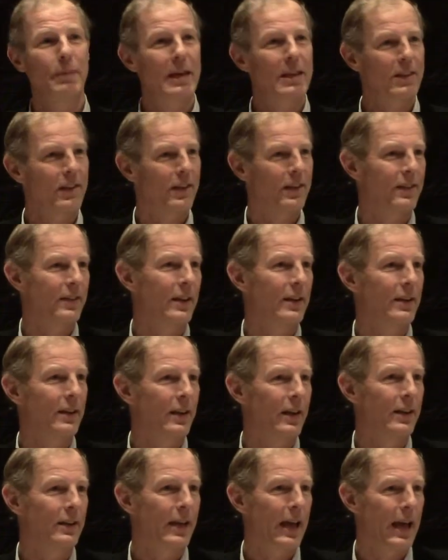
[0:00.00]
the beaches in,
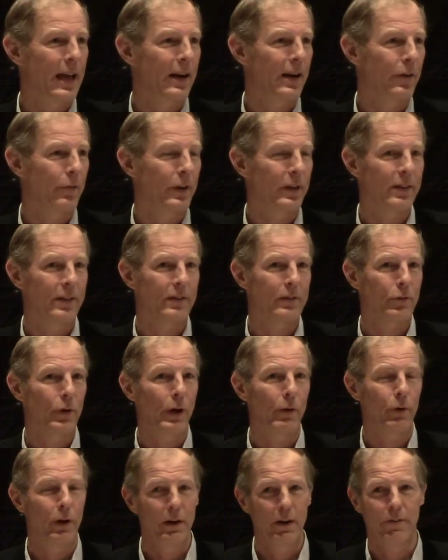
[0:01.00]
in Canada, which is
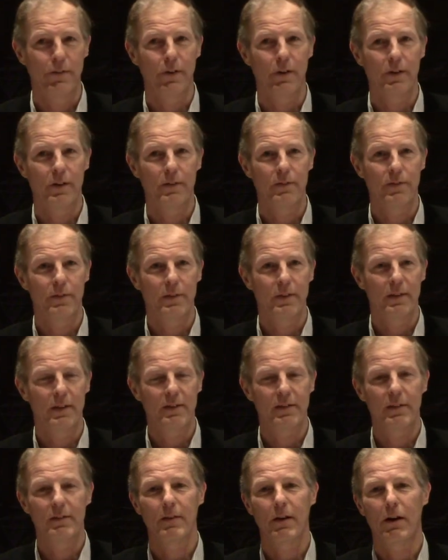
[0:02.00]
quite wonderful.
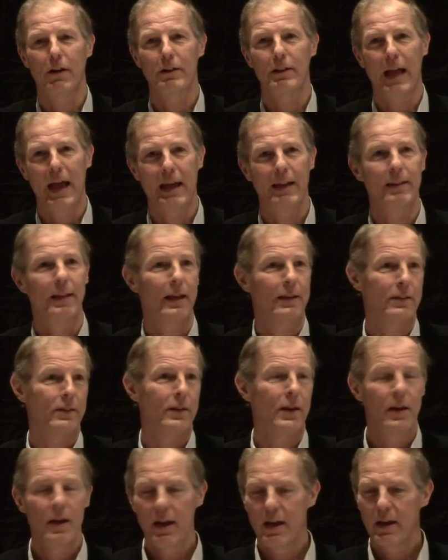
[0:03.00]
This is all land
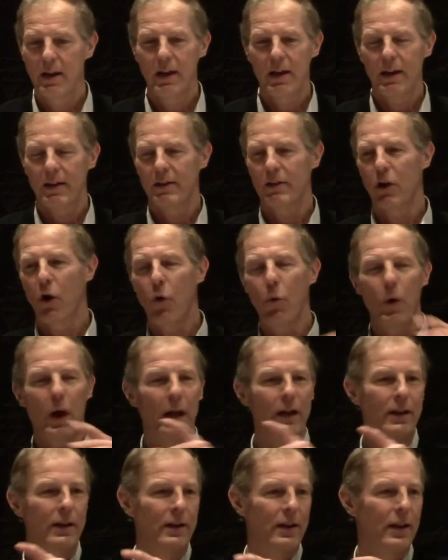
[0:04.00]
that's, no
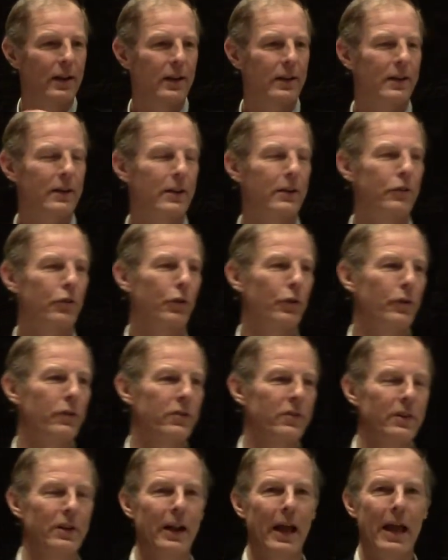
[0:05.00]
one
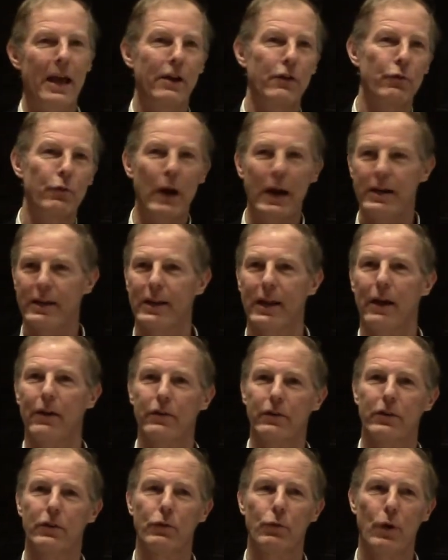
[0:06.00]
controls the land right
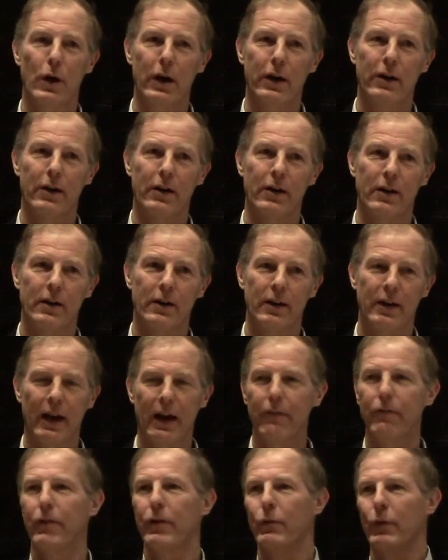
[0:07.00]
down to the water.
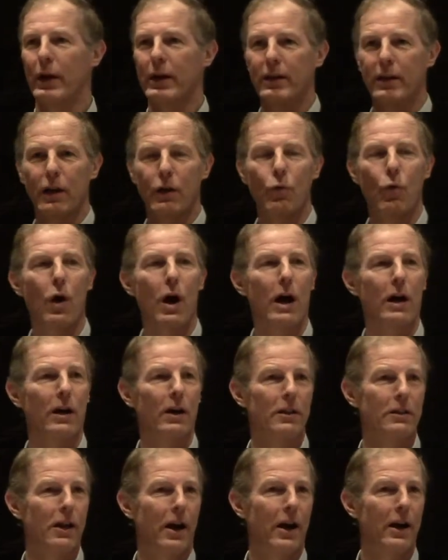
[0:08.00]
Everyone can walk
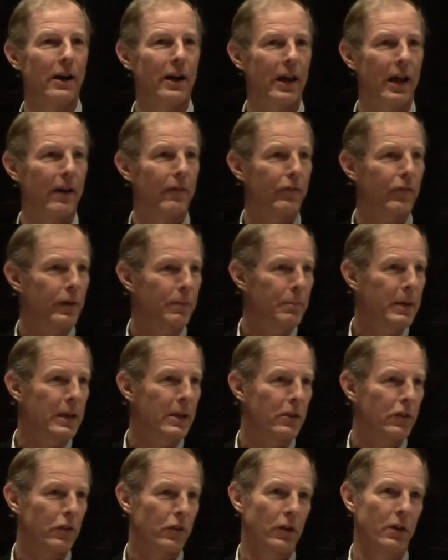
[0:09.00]
along every
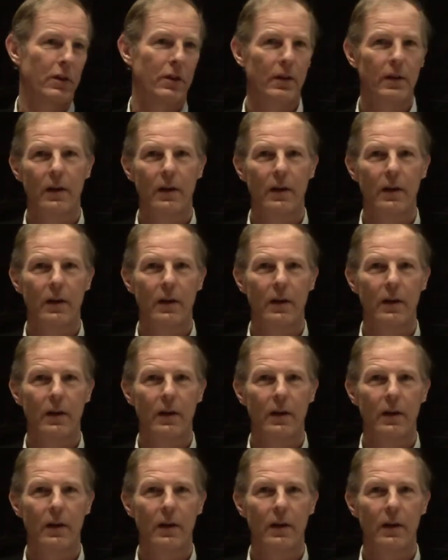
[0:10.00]
beach.